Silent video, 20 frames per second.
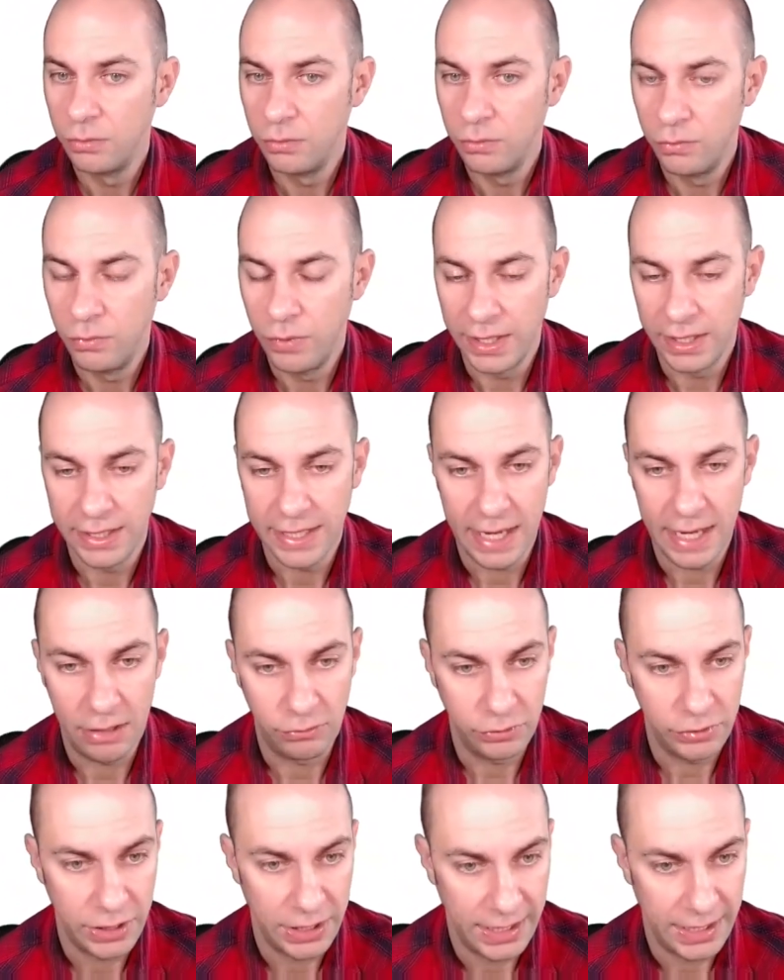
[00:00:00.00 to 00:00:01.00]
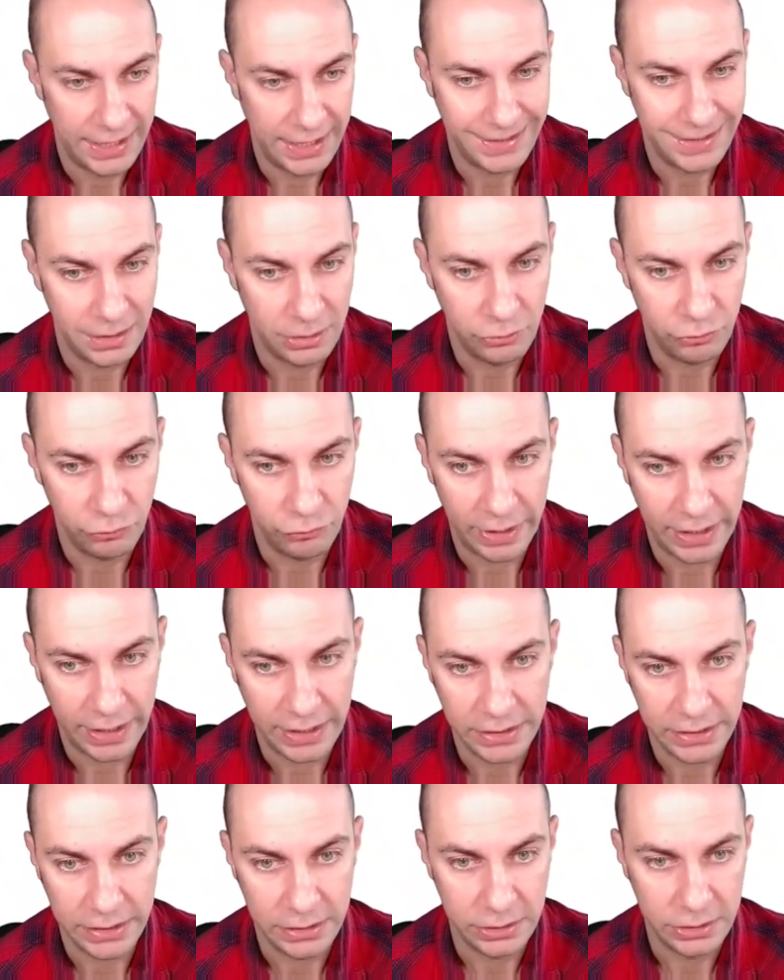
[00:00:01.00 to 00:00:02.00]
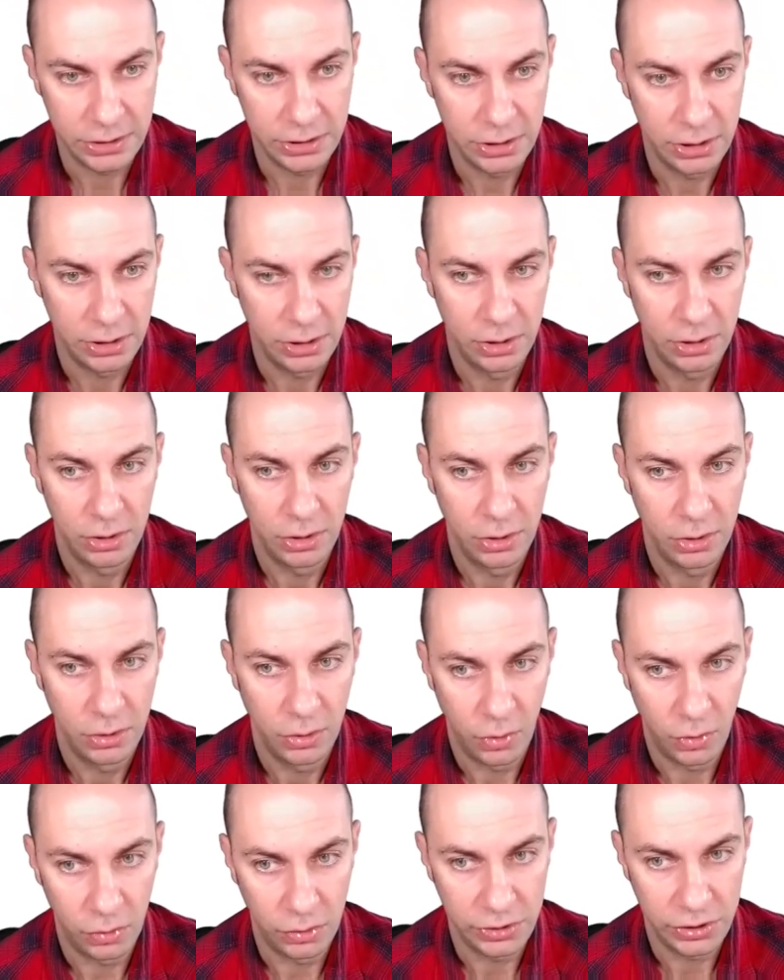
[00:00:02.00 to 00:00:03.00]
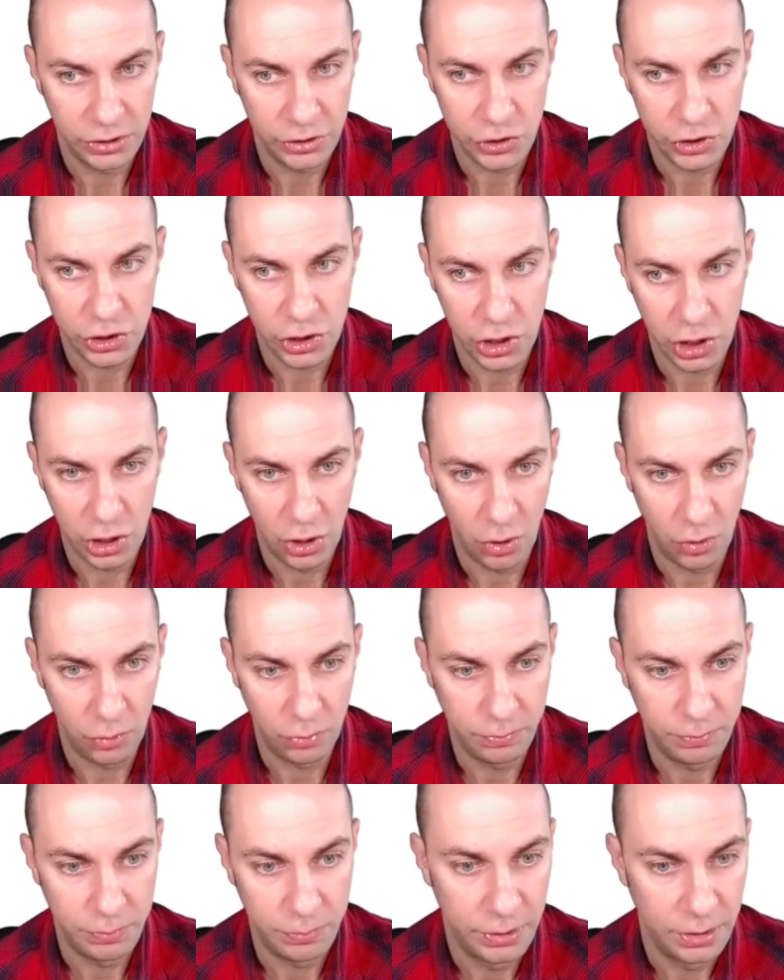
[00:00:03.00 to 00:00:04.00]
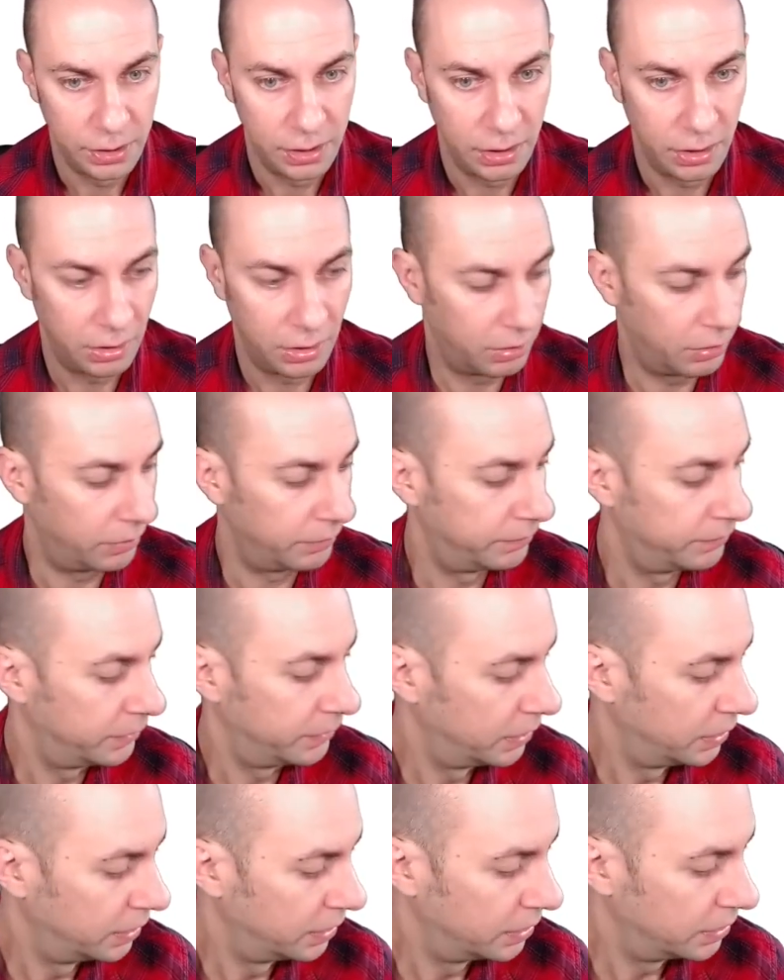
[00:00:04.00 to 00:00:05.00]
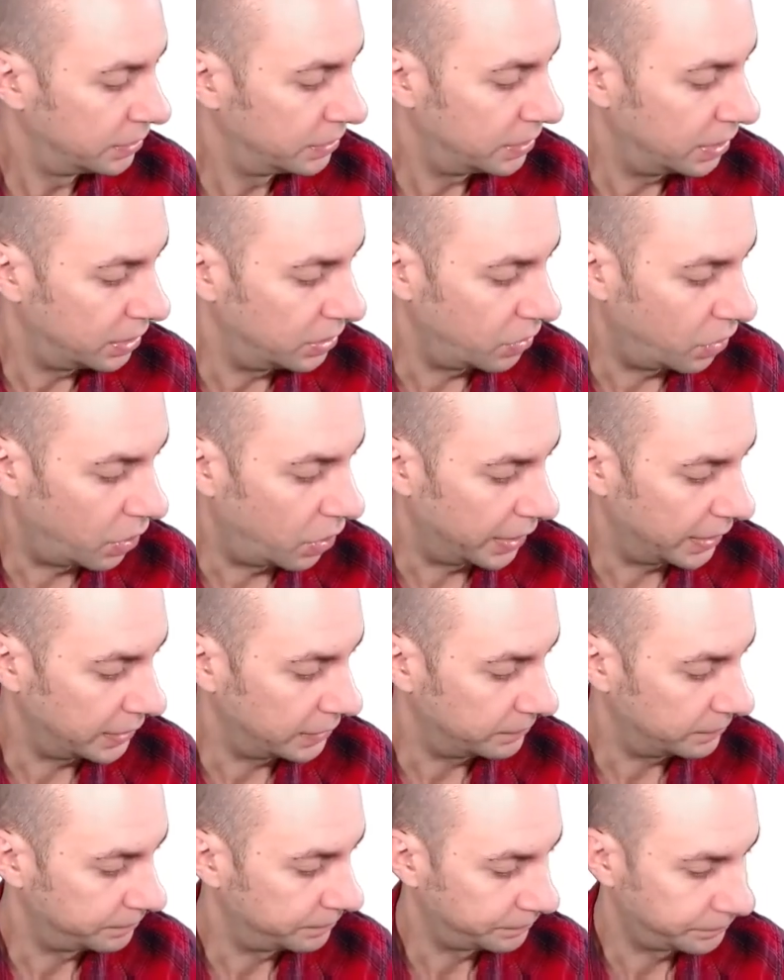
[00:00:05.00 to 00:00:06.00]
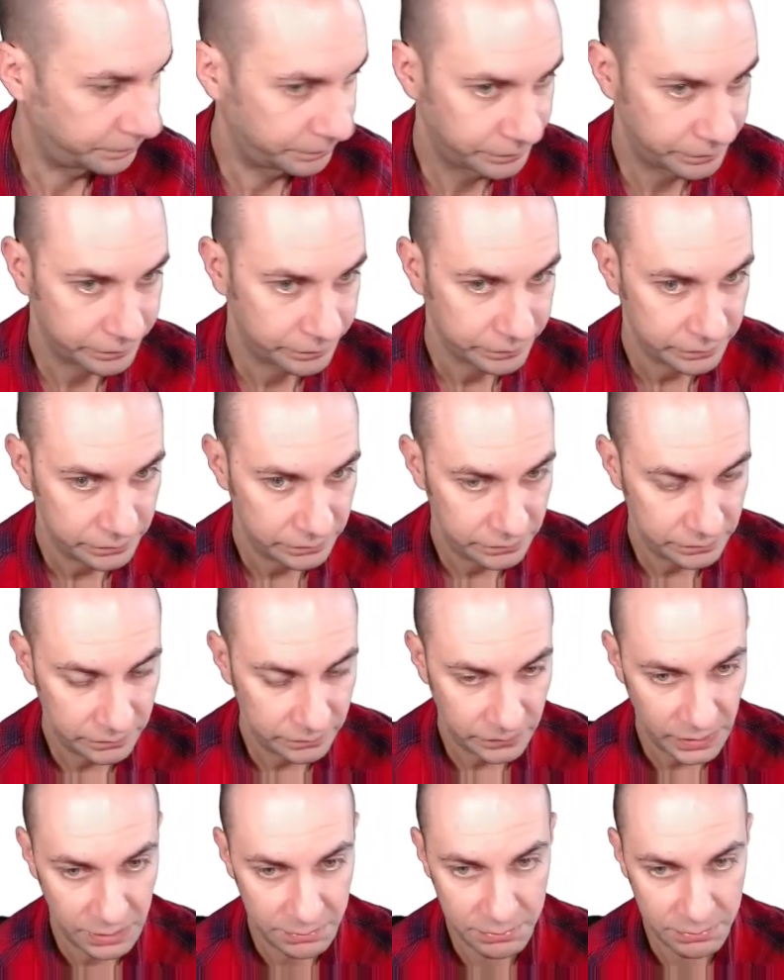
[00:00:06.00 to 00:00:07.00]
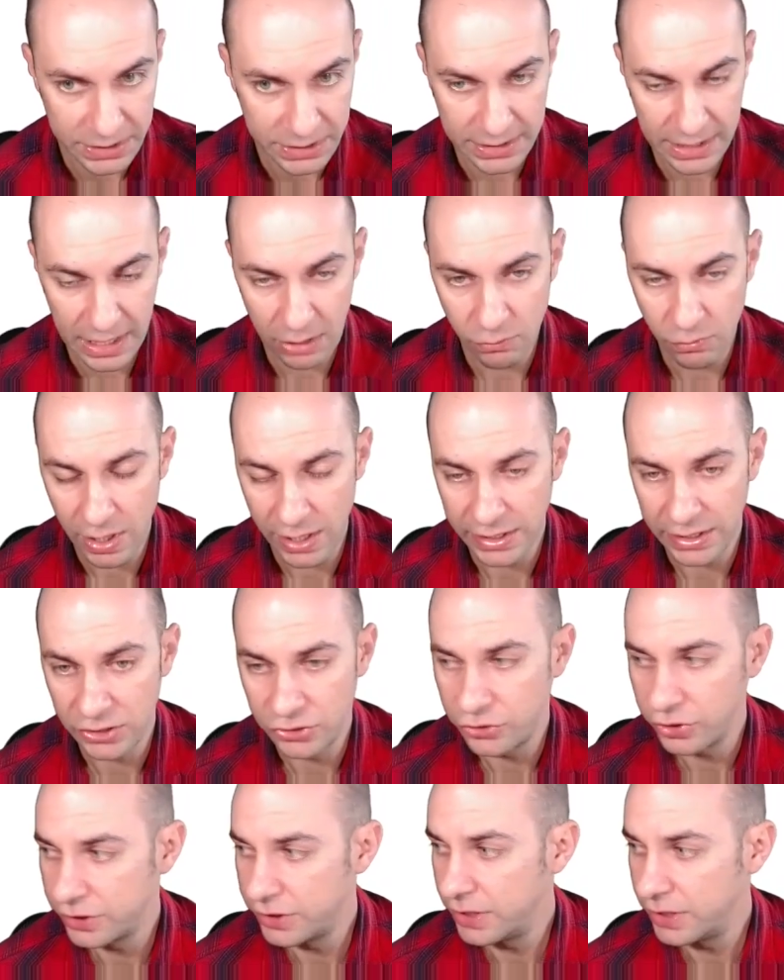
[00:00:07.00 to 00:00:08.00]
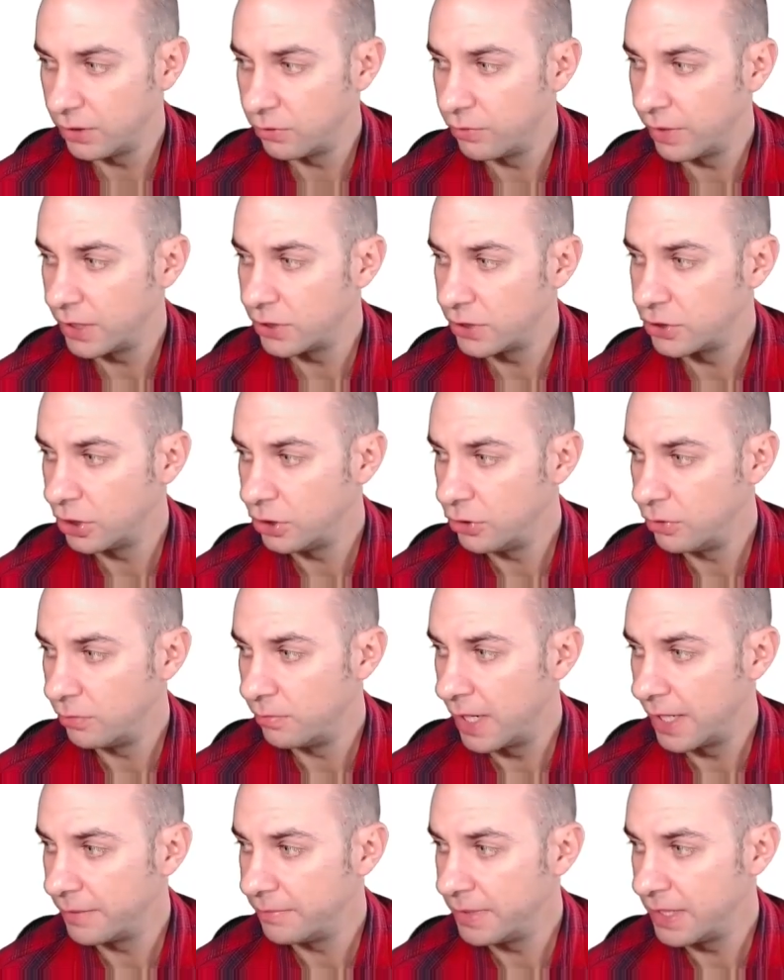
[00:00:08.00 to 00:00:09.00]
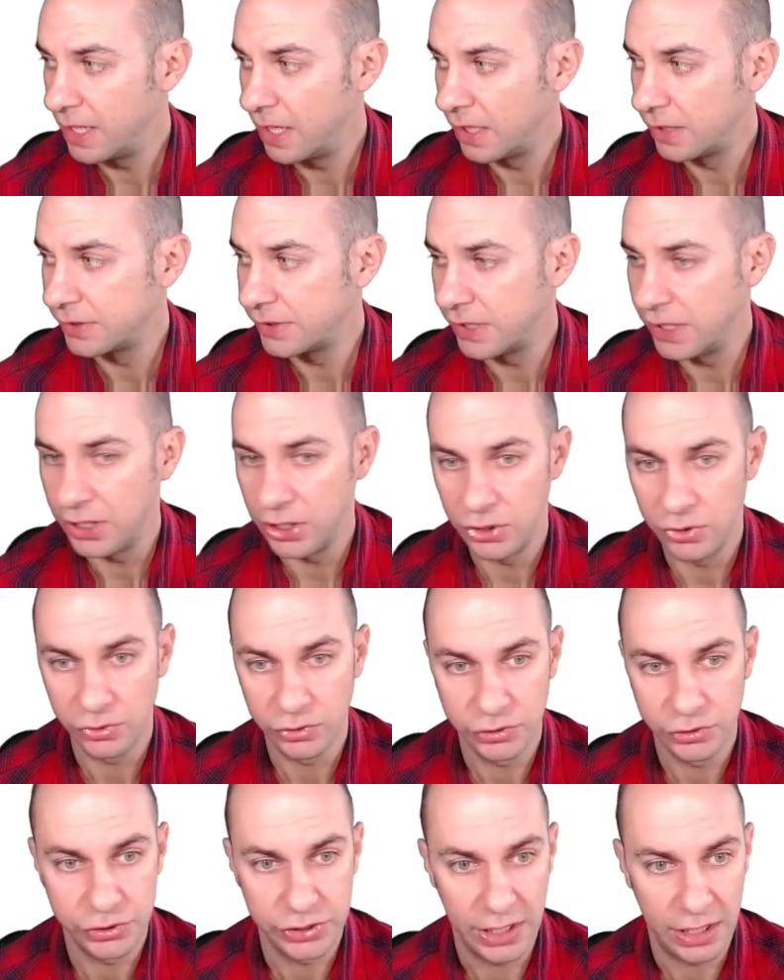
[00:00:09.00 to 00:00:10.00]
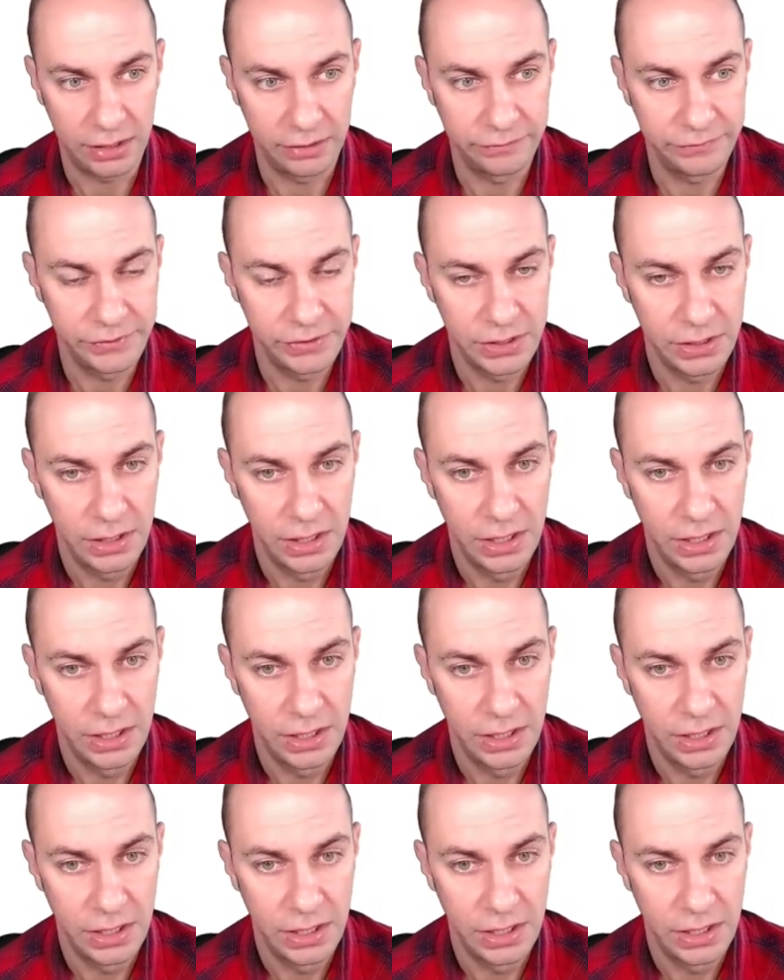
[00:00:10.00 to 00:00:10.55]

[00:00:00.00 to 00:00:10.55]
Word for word: will calculate the gradient or the slope of the line. But now one interesting question you might be asking yourselves